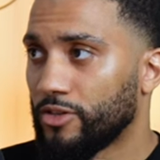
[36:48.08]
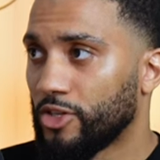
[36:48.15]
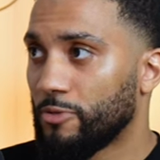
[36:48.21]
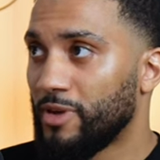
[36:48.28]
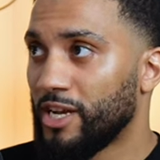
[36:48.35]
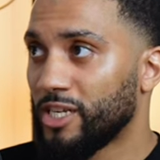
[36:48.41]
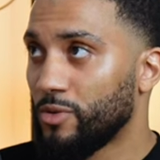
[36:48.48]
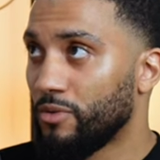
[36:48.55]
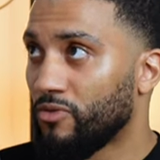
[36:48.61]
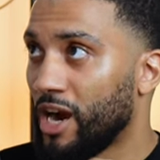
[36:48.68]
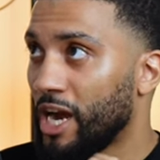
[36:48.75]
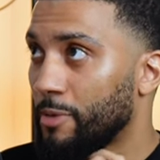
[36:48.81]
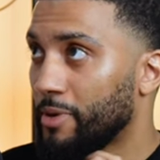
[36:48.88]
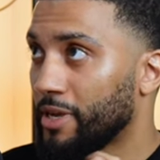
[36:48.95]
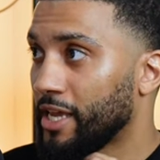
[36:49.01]
So imagine we're
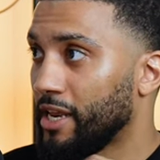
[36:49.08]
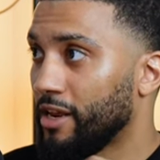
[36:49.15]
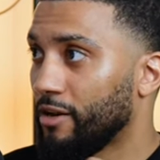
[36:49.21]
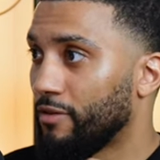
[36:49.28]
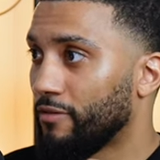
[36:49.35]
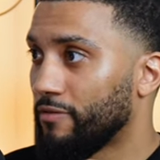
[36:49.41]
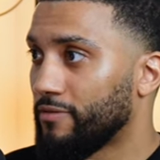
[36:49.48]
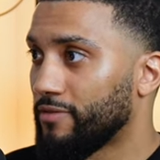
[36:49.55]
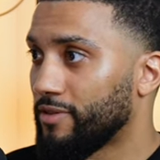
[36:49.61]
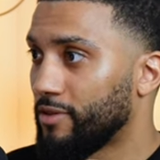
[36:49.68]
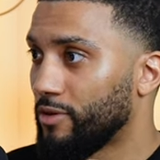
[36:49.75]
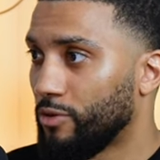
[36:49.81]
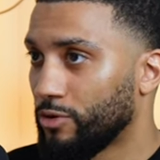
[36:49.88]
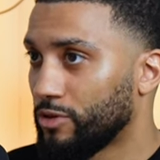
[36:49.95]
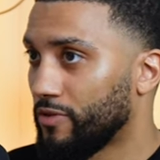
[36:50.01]
right at the beginning of
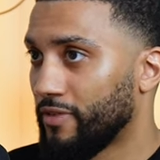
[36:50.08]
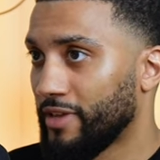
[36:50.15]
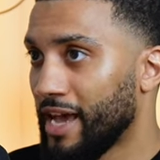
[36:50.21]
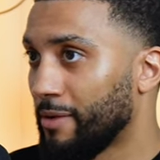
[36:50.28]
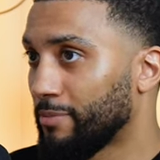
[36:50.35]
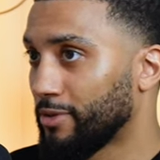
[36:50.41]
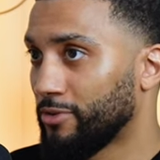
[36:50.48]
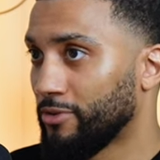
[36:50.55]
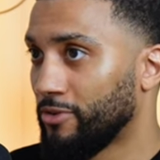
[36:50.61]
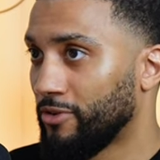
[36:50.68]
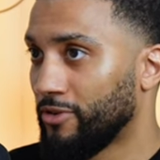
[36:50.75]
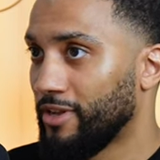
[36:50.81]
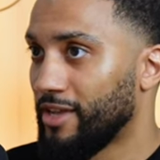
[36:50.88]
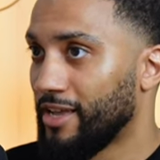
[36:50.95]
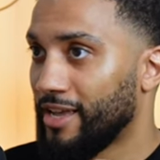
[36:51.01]
the launch of the App Store.
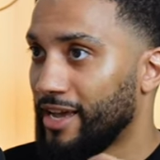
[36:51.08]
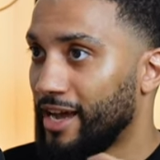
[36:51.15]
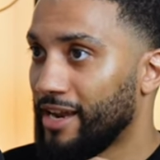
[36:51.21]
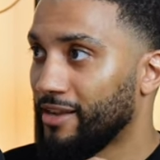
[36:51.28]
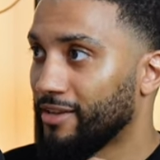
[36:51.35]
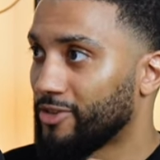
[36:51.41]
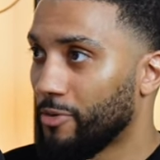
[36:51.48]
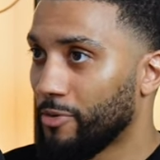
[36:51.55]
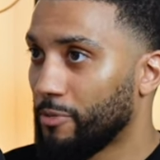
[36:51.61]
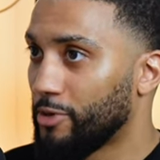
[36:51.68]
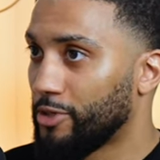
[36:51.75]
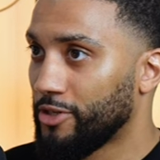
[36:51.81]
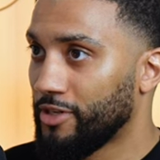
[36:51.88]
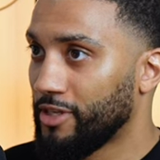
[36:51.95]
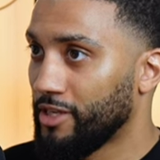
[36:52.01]
Yeah. And there's so many
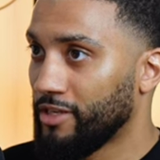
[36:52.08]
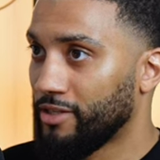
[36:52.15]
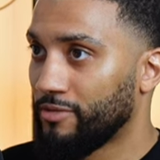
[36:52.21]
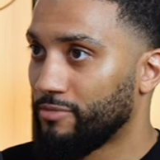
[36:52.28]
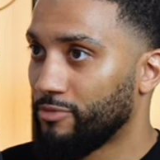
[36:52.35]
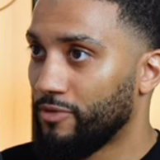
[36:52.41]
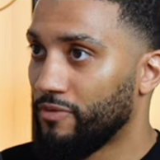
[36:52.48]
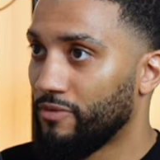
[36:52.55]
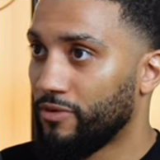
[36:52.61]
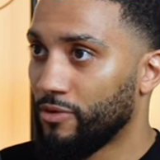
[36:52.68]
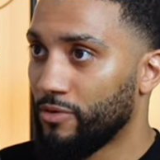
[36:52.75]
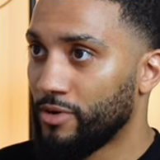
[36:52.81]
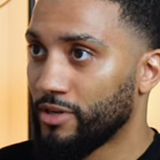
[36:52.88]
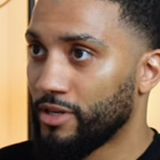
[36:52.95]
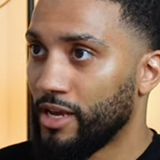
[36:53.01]
opportunities moving
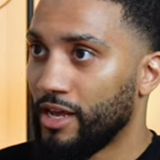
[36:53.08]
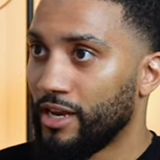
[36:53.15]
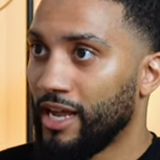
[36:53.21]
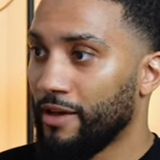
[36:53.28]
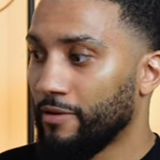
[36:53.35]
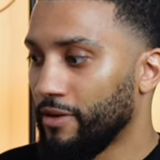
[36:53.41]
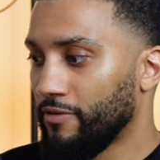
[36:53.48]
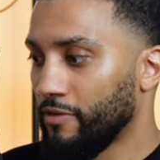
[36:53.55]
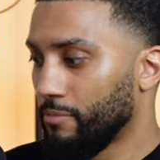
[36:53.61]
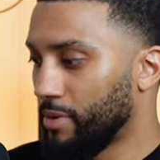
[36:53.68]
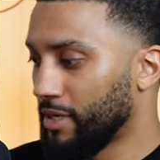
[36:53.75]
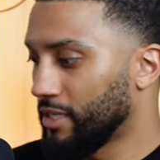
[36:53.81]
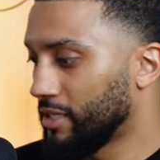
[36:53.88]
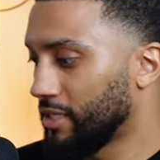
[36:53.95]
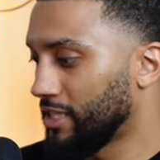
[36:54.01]
forward. Yeah. Like even
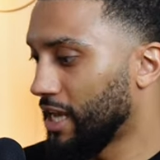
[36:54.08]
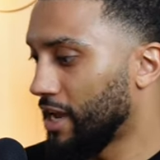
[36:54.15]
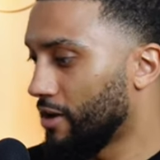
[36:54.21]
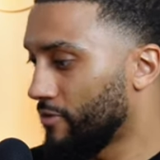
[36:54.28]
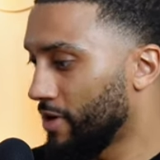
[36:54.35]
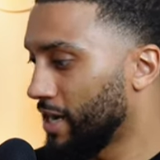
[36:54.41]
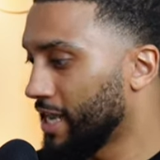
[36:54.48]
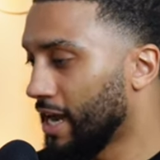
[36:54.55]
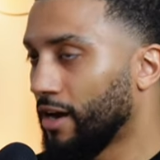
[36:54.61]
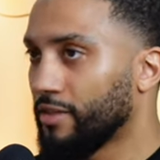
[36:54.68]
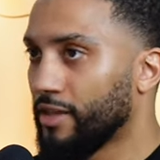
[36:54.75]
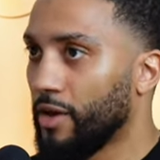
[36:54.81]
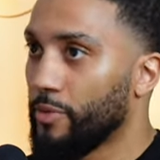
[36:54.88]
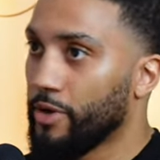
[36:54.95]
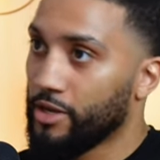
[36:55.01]
businesses that are already out
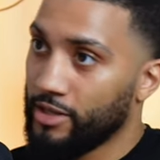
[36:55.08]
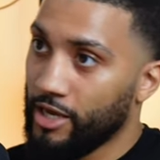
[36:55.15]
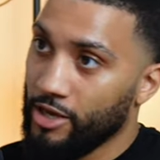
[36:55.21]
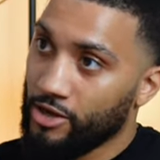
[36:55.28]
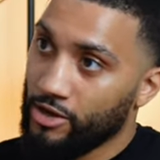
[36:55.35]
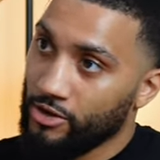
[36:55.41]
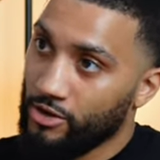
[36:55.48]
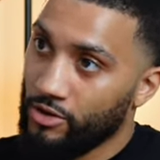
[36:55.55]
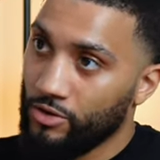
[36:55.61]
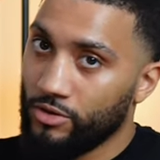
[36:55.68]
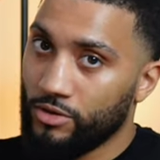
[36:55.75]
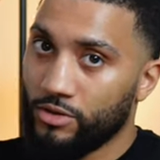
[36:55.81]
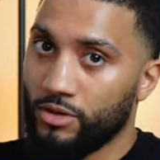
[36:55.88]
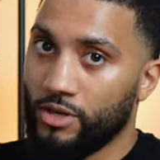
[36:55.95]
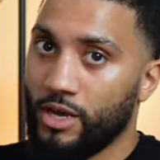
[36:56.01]
there that you can
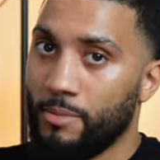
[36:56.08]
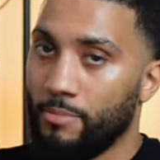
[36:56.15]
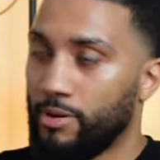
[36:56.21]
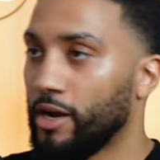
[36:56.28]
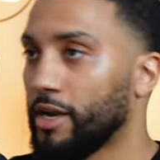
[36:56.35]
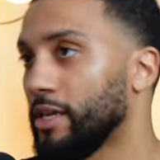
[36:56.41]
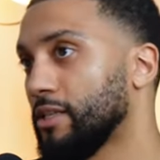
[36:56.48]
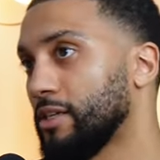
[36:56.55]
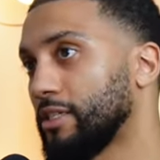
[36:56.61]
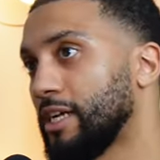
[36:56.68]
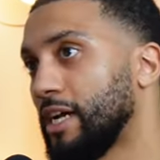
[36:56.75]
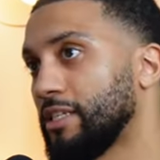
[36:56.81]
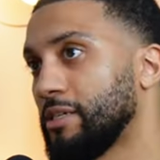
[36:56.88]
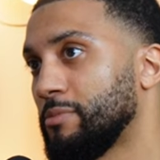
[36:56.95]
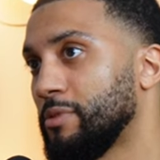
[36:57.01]
use and plug into
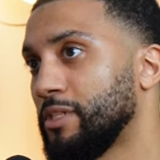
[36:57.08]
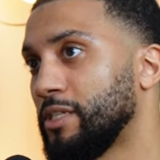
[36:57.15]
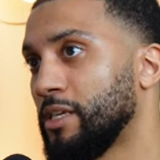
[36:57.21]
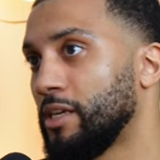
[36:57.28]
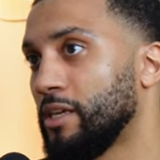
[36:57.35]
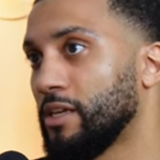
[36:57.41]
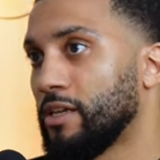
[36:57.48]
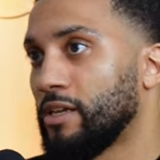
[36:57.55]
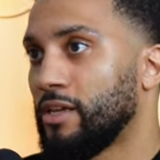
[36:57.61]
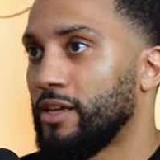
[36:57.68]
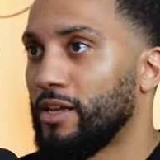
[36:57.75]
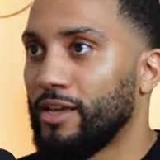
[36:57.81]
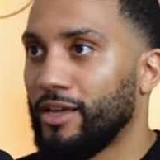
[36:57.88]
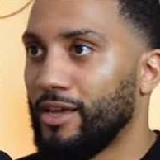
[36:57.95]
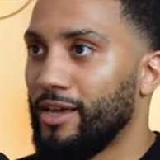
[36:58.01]
ChatGPT. Yeah.
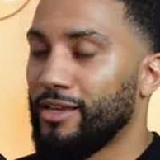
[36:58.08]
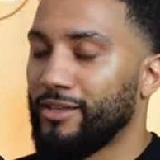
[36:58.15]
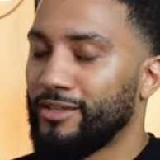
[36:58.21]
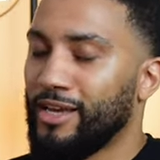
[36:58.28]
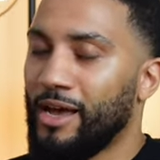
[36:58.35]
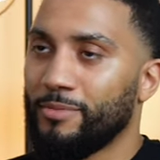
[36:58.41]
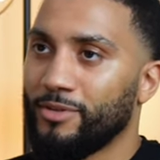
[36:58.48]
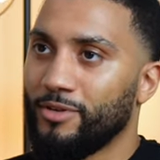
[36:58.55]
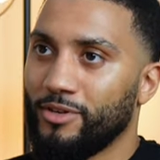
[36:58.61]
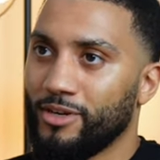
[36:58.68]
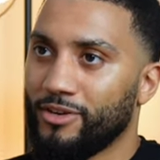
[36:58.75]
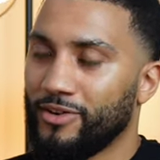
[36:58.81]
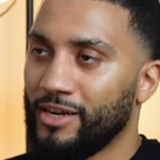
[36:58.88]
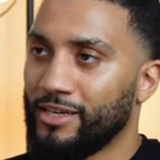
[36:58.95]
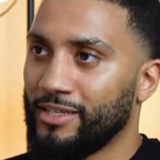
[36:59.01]
It's absolutely
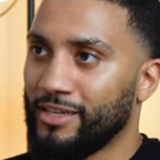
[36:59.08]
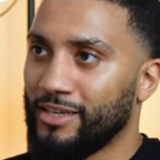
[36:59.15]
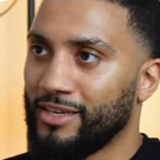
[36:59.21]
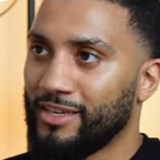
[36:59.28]
crazy.